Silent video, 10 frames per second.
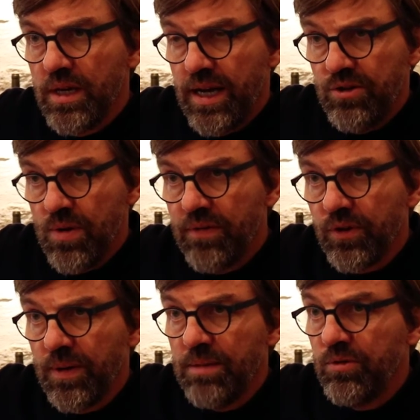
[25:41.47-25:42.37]
and you have
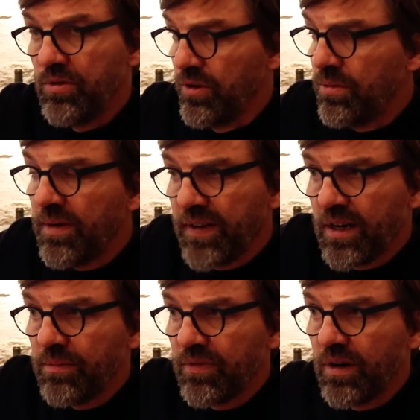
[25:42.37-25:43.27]
the grapes, you know where they
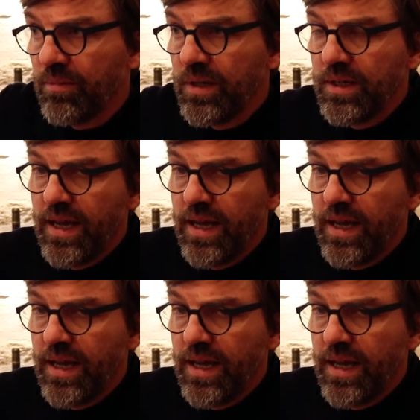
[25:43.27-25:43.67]
come from,